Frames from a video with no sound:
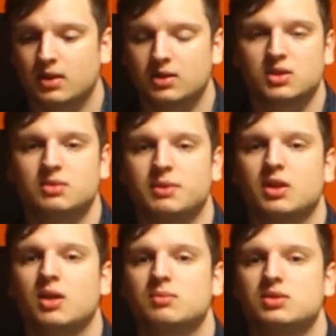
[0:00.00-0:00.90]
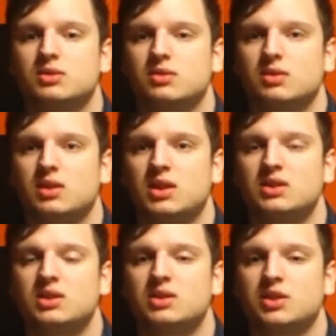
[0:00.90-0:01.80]
it just becomes
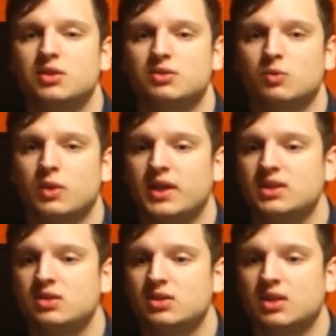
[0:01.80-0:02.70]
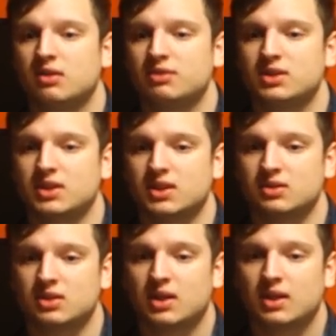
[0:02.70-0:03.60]
easy to use, way easier than everything
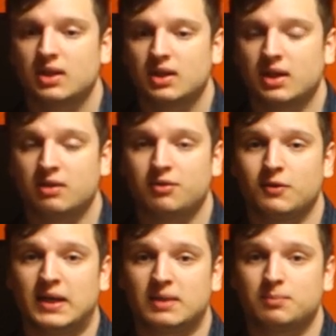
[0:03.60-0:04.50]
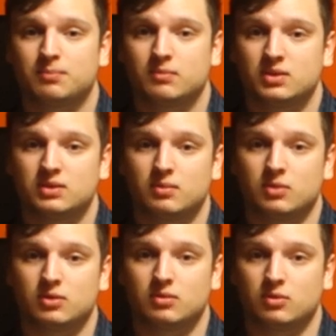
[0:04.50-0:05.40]
else. And if you add
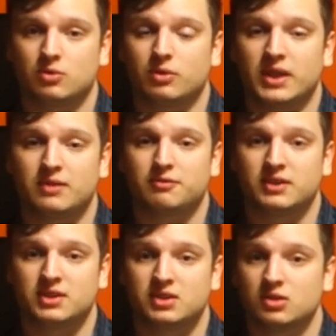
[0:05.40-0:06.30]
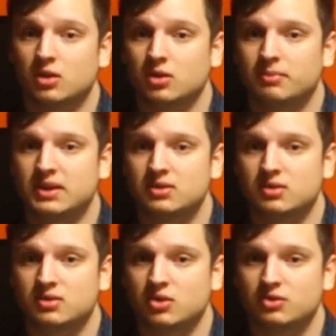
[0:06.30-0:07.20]
great physics, not the best
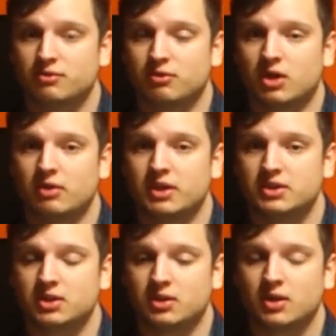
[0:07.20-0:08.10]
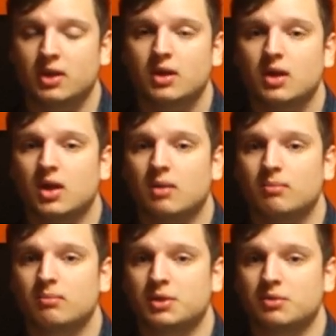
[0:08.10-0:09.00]
because those are for iRacing,
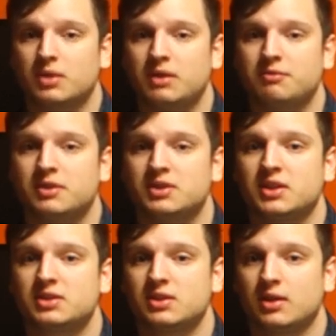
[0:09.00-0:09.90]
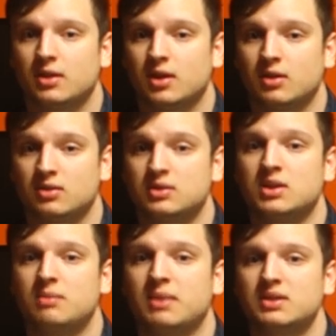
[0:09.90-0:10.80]
but great physics,
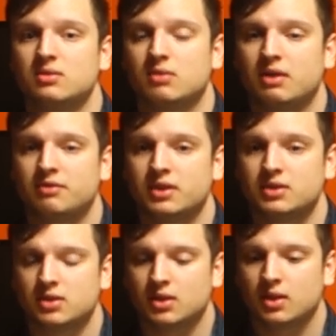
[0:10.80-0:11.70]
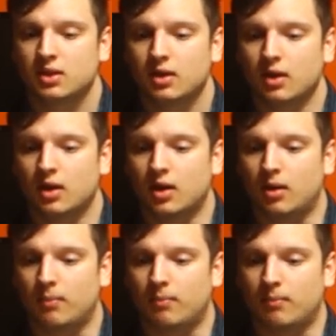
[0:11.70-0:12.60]
the best graphics,
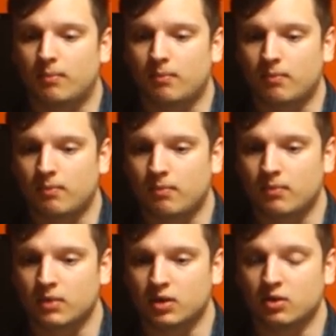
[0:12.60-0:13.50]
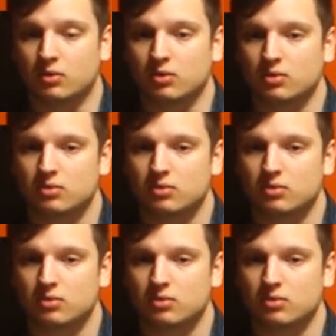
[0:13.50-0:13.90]
you know,